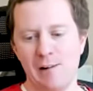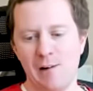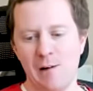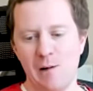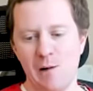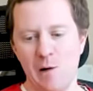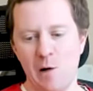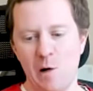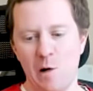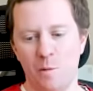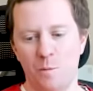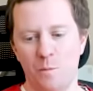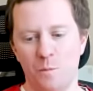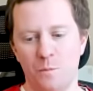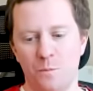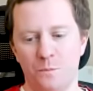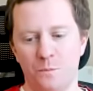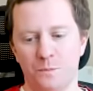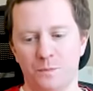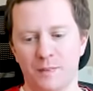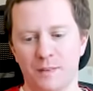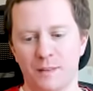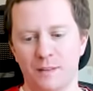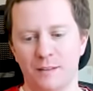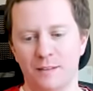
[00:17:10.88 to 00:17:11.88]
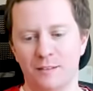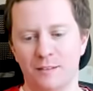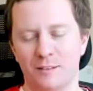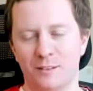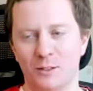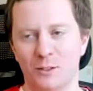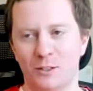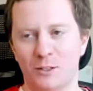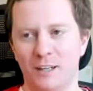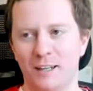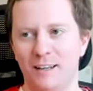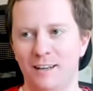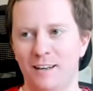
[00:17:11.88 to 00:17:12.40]
Um, so
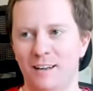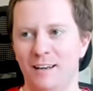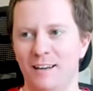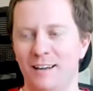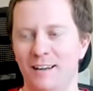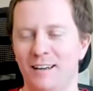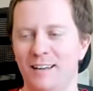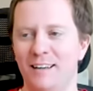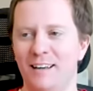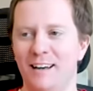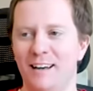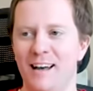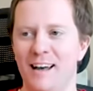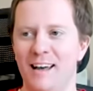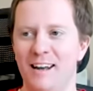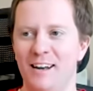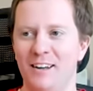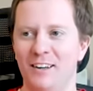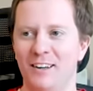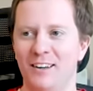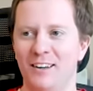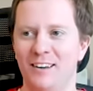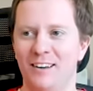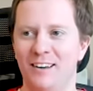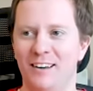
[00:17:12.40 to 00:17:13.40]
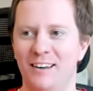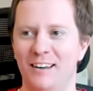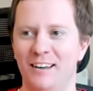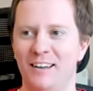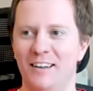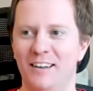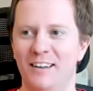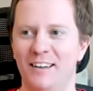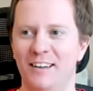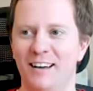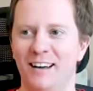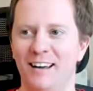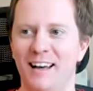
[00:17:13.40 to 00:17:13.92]
I, I had a
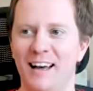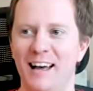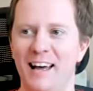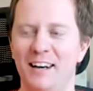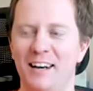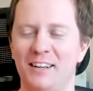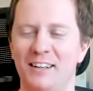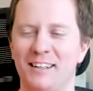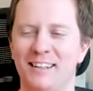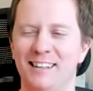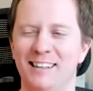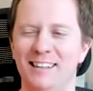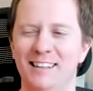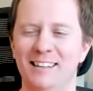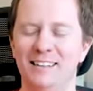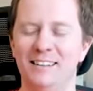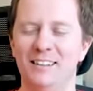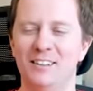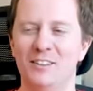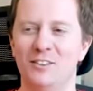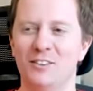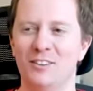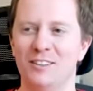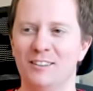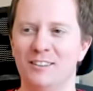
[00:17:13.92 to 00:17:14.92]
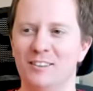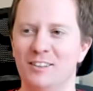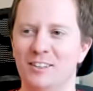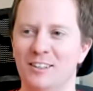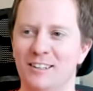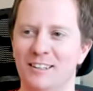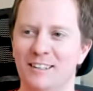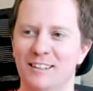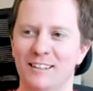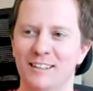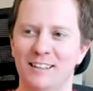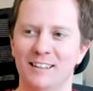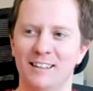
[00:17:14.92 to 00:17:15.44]
I had a key decision
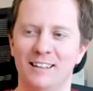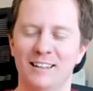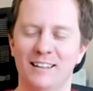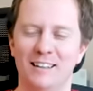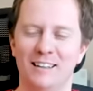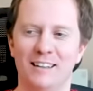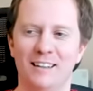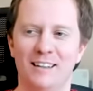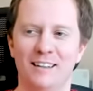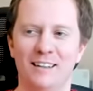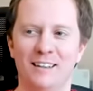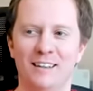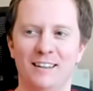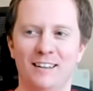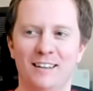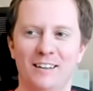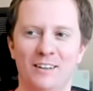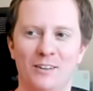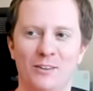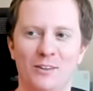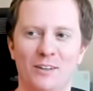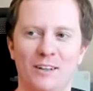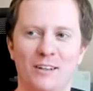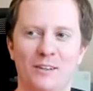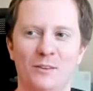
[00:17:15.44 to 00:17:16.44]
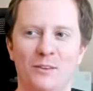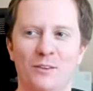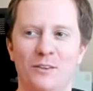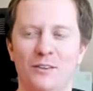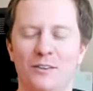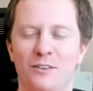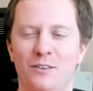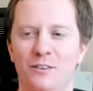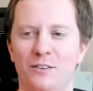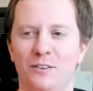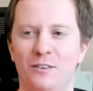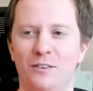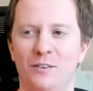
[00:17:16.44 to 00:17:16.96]
in uh, around
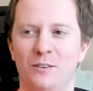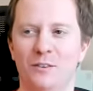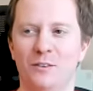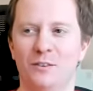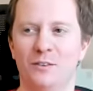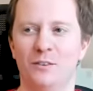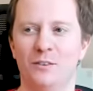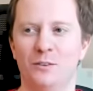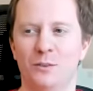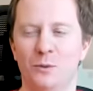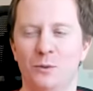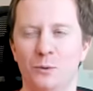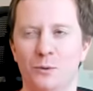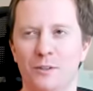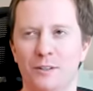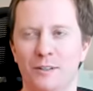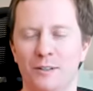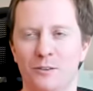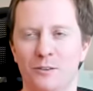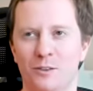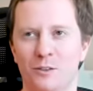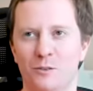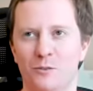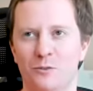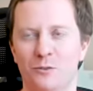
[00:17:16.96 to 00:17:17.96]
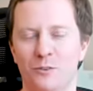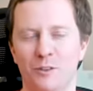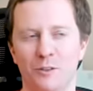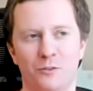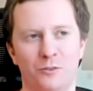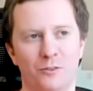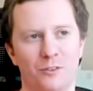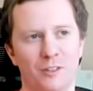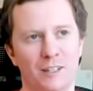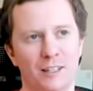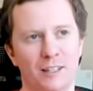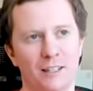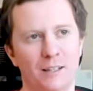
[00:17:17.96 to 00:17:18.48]

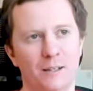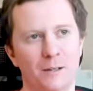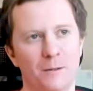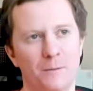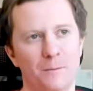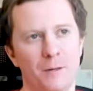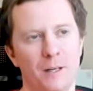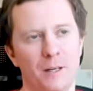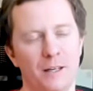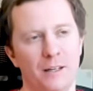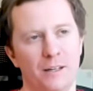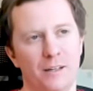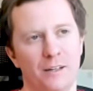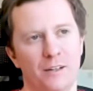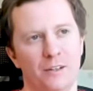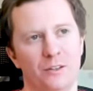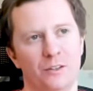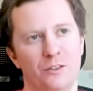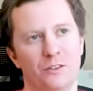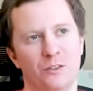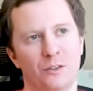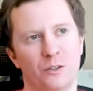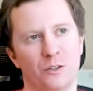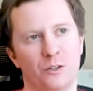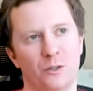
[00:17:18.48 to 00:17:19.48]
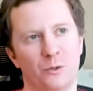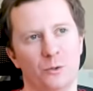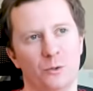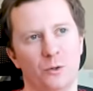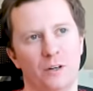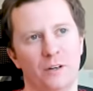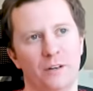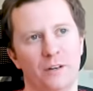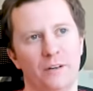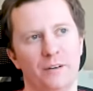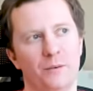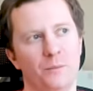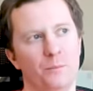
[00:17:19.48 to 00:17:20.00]
2015. So
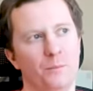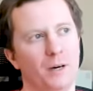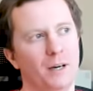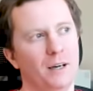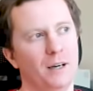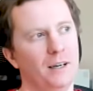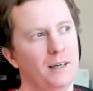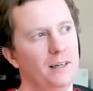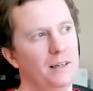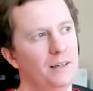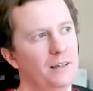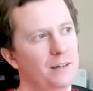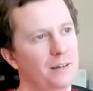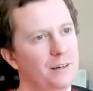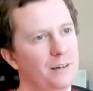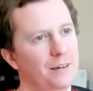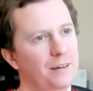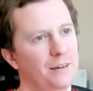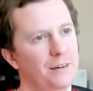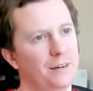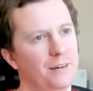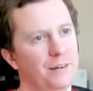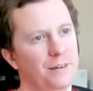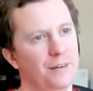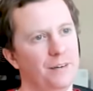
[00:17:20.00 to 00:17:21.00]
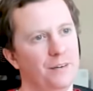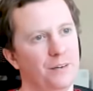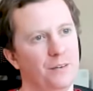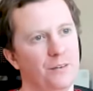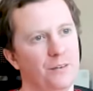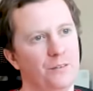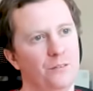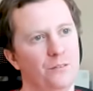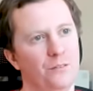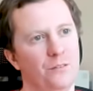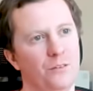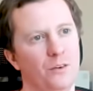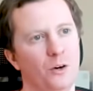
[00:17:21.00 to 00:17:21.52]
my uh,
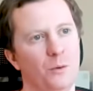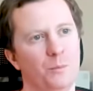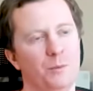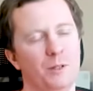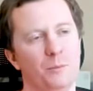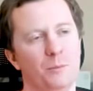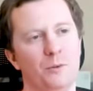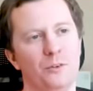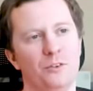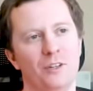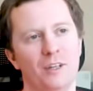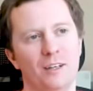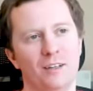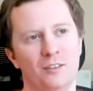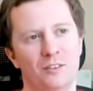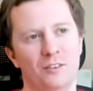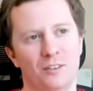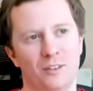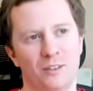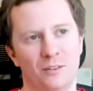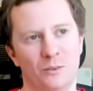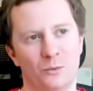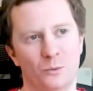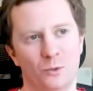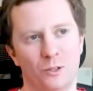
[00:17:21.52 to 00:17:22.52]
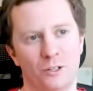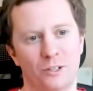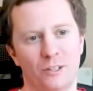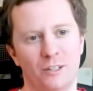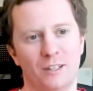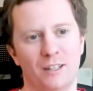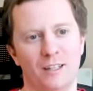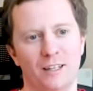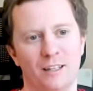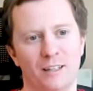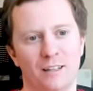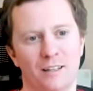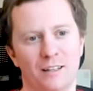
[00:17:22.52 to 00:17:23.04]
optimization work
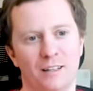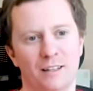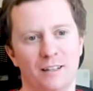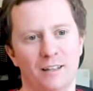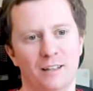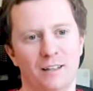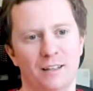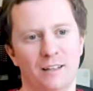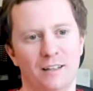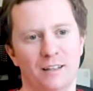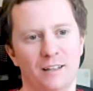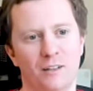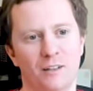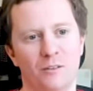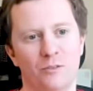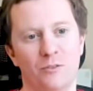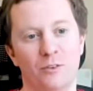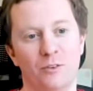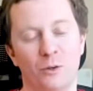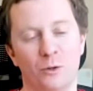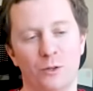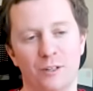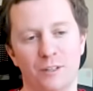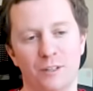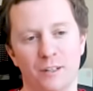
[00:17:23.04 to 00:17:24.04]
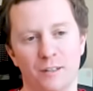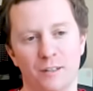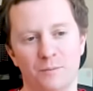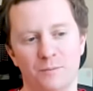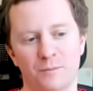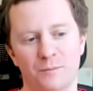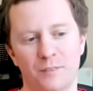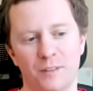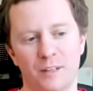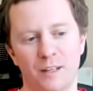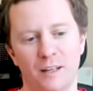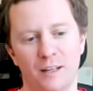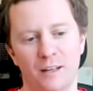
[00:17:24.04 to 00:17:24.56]
I did in in Florida,
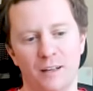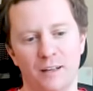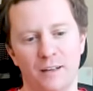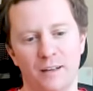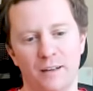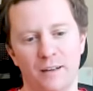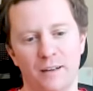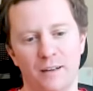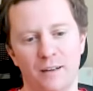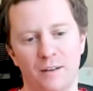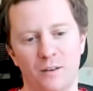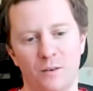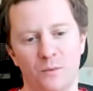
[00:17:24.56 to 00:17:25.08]
uh,